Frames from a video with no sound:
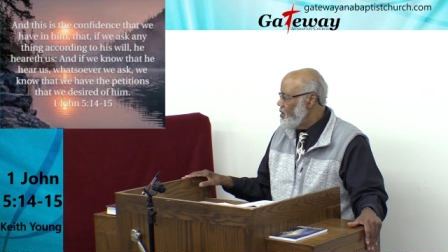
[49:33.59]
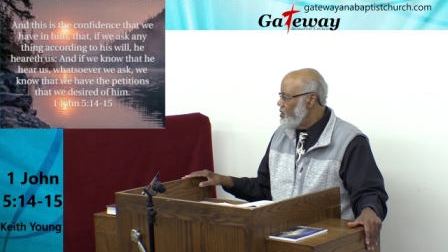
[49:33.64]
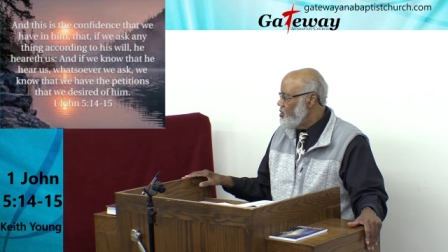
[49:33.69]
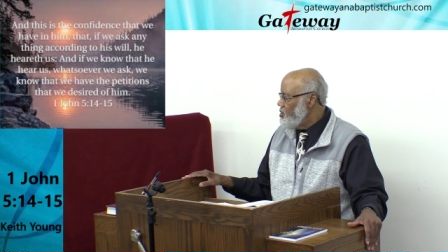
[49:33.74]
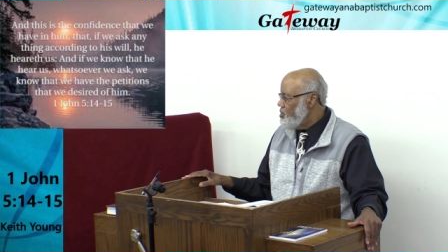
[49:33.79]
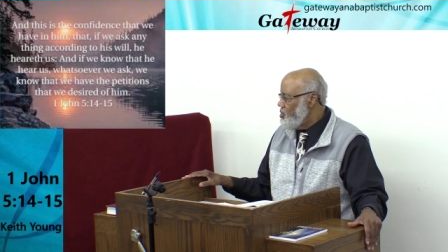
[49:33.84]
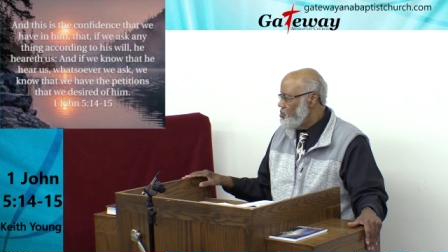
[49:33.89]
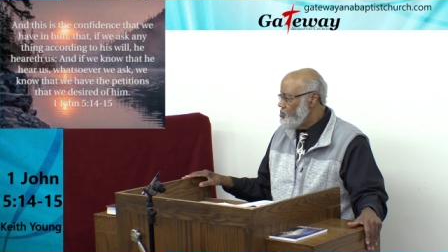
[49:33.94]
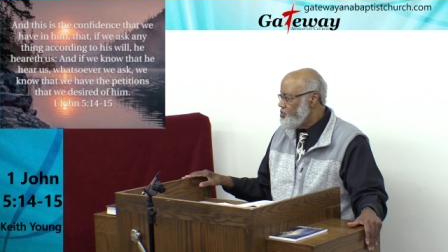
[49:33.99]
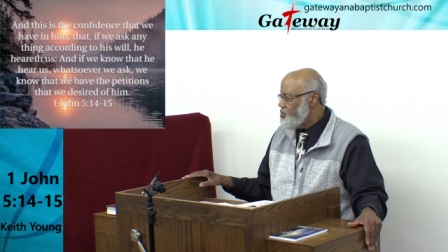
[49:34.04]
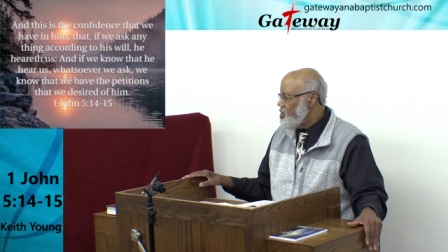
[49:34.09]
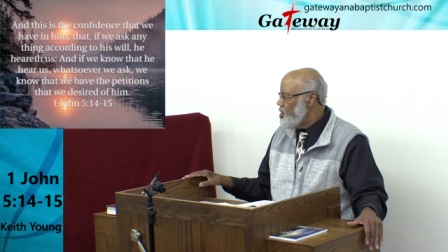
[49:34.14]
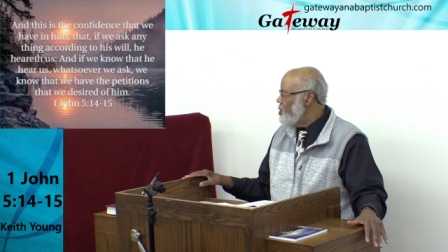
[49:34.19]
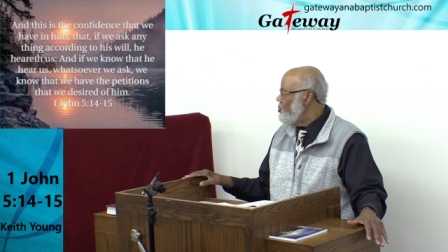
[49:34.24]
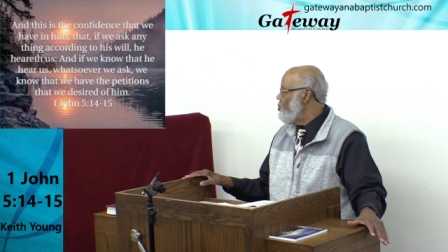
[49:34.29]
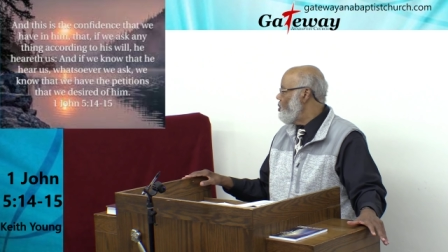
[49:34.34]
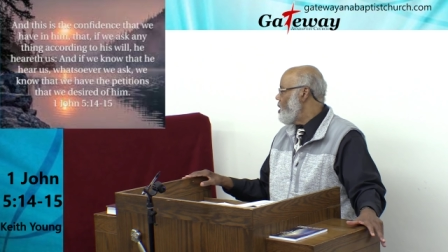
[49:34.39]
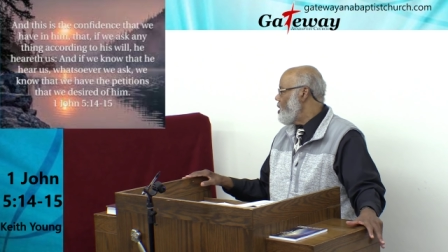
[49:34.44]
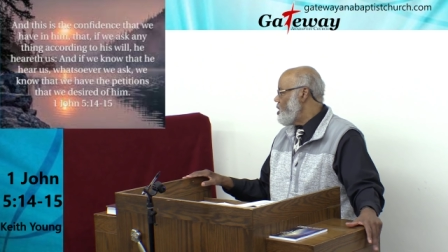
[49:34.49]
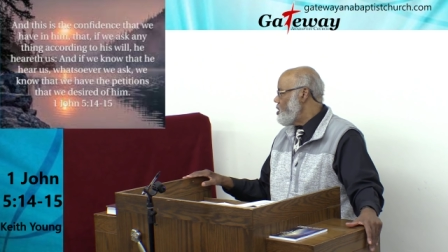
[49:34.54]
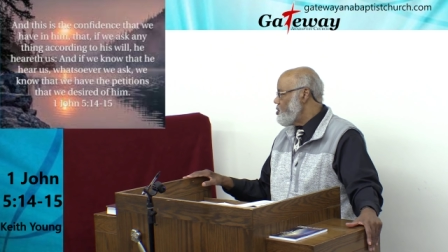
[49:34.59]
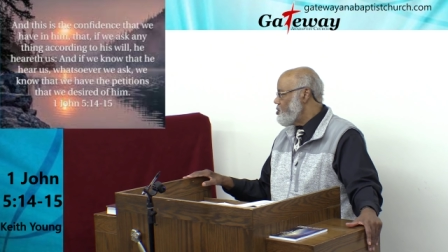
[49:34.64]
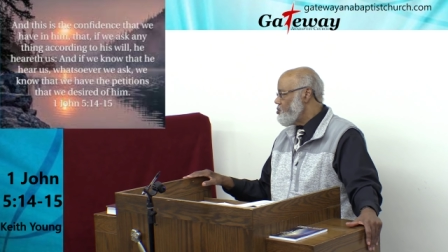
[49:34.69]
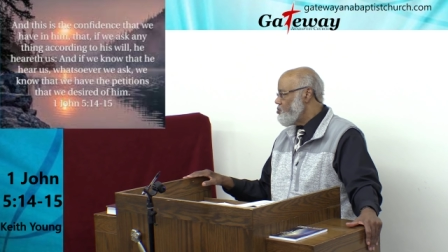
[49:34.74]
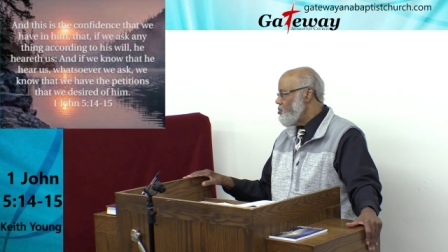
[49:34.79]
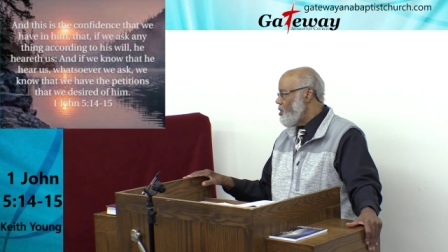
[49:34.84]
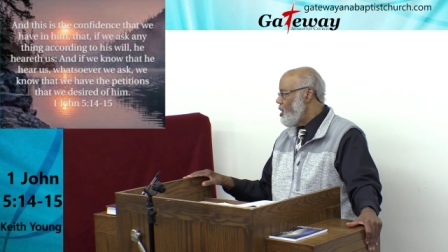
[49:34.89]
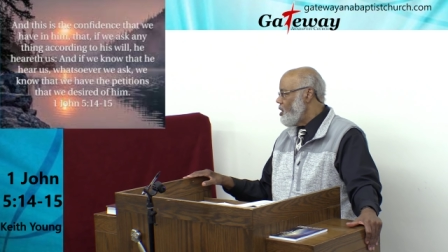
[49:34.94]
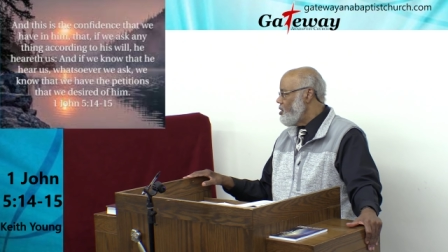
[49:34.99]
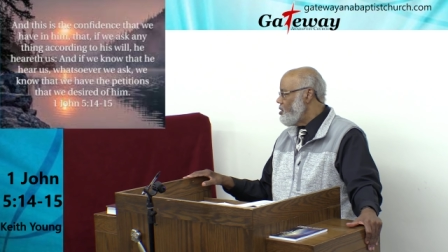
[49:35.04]
You don't see where he
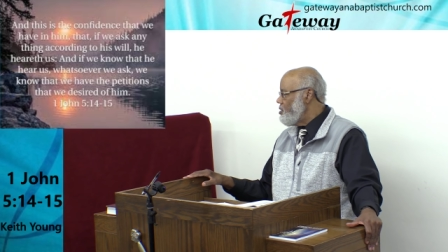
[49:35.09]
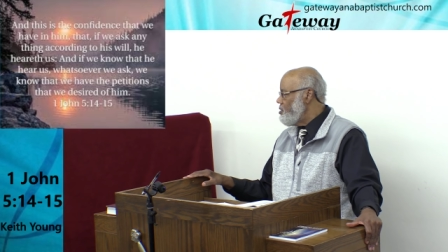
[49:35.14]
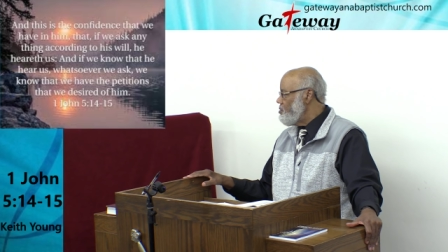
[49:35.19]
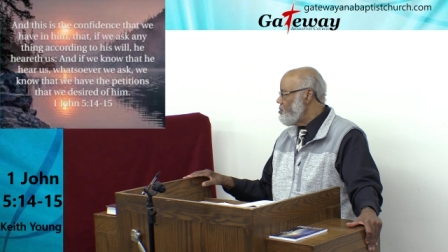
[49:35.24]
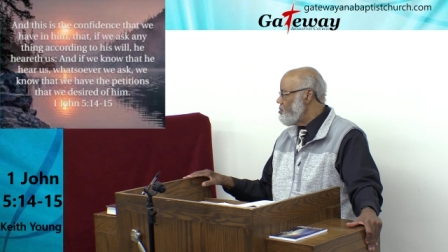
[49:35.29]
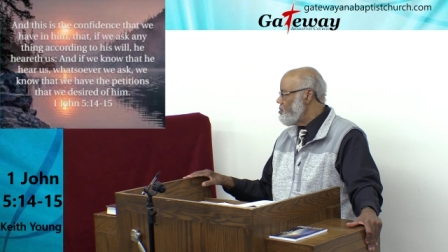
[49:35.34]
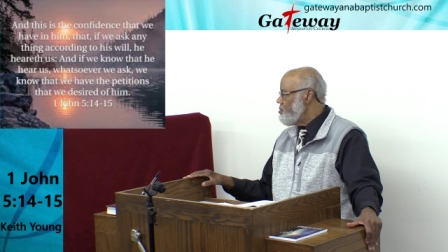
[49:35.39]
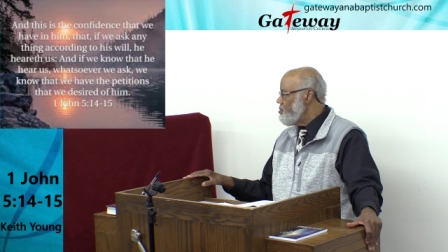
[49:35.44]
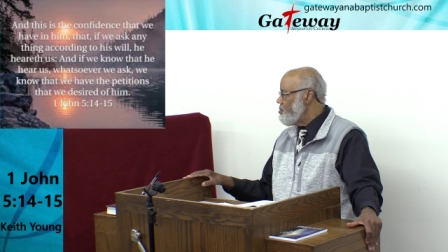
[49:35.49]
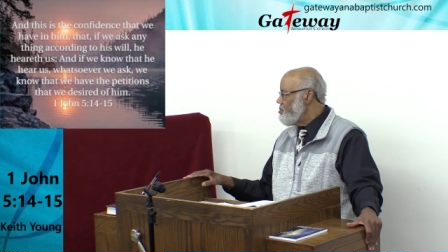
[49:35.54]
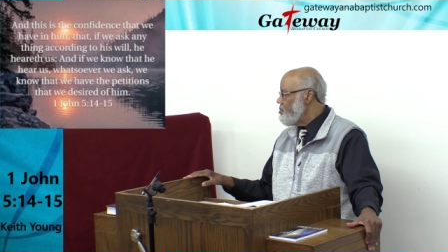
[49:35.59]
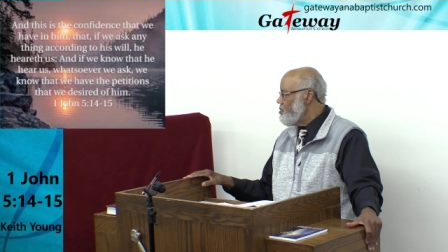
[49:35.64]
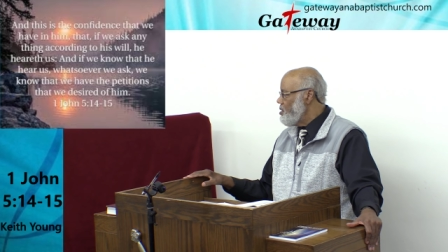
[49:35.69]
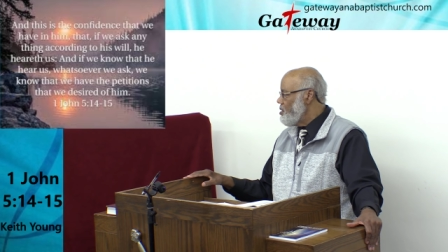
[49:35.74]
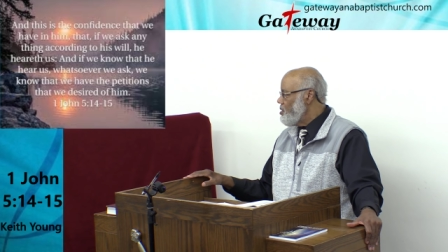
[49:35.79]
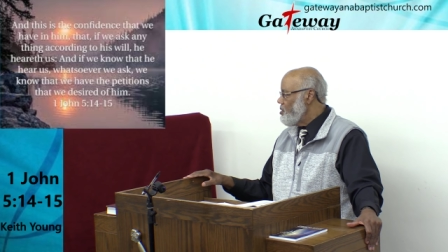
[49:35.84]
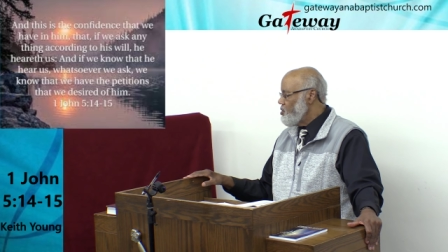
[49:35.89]
struggled. Right.